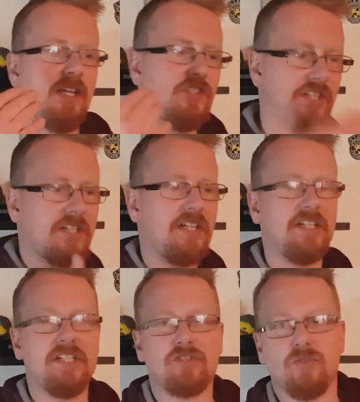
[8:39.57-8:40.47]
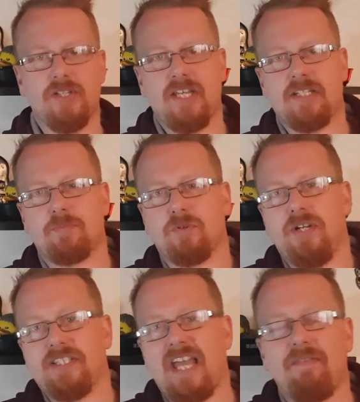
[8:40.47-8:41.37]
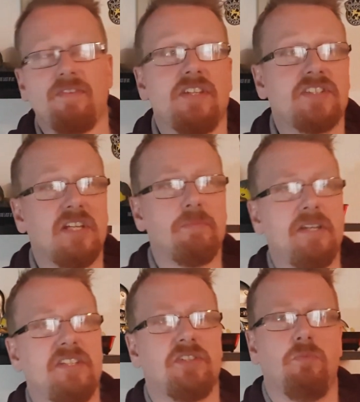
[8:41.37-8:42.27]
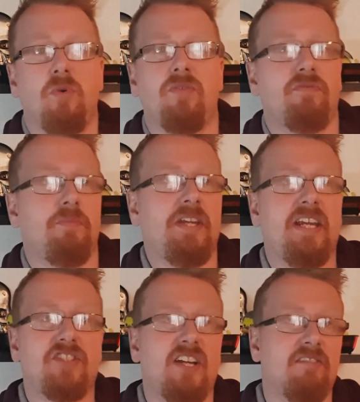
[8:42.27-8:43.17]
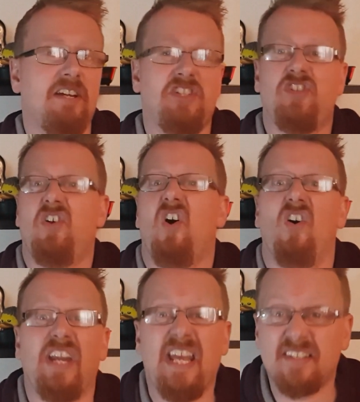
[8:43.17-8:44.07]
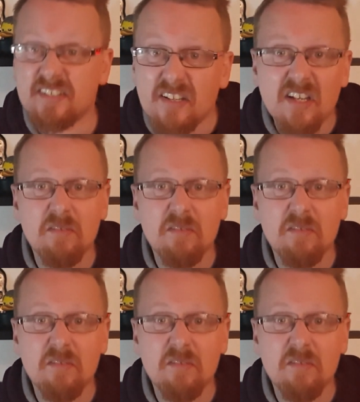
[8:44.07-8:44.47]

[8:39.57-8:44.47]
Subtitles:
She's going to destroy the Enterprise F, and there's going to be someone from the Next Generation on it,